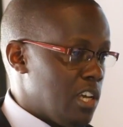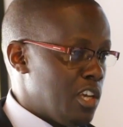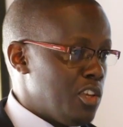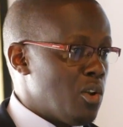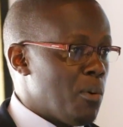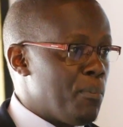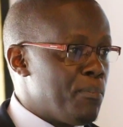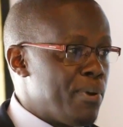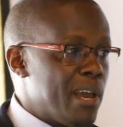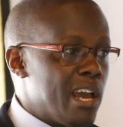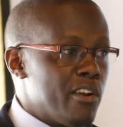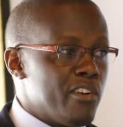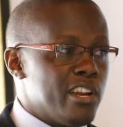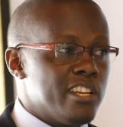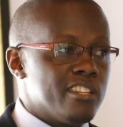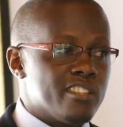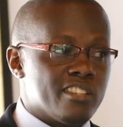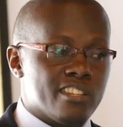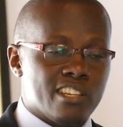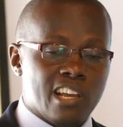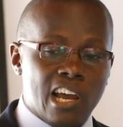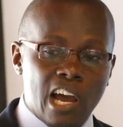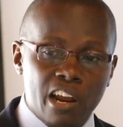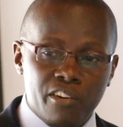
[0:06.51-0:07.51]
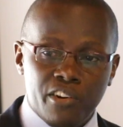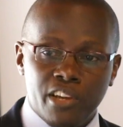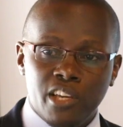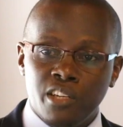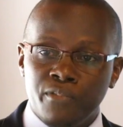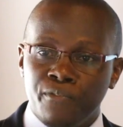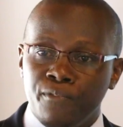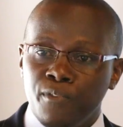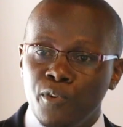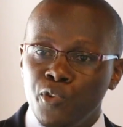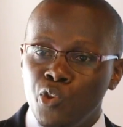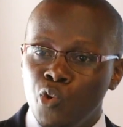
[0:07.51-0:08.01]
Your parents carry
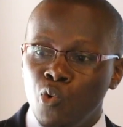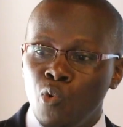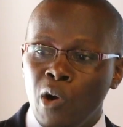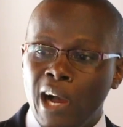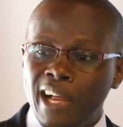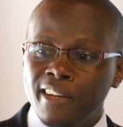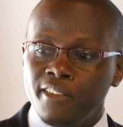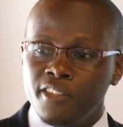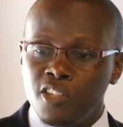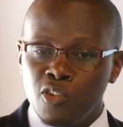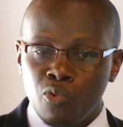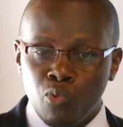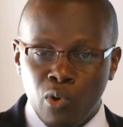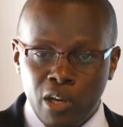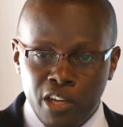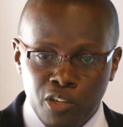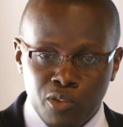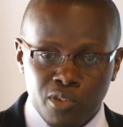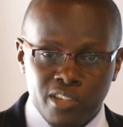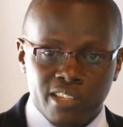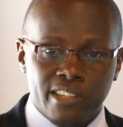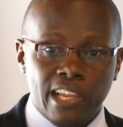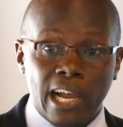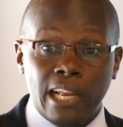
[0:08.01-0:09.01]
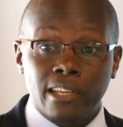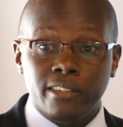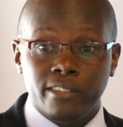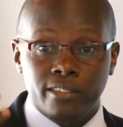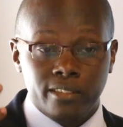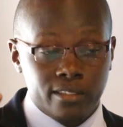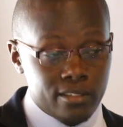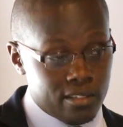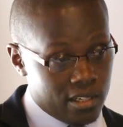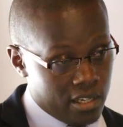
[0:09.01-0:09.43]
it for you until when you start